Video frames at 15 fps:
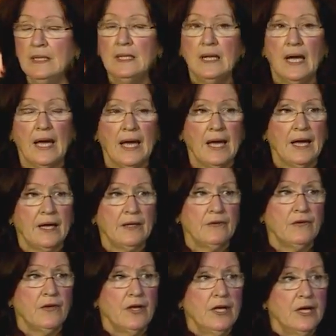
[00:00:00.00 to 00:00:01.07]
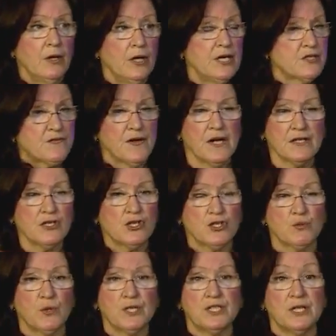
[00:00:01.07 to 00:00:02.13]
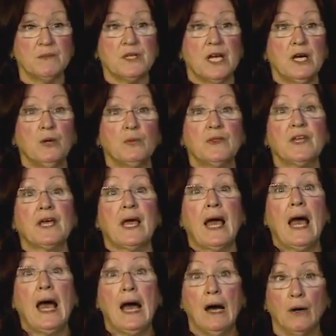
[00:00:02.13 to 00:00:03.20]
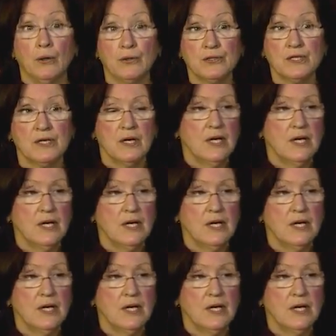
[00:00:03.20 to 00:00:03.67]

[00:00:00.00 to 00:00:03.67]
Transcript: And his father just wanted him to help with the cows.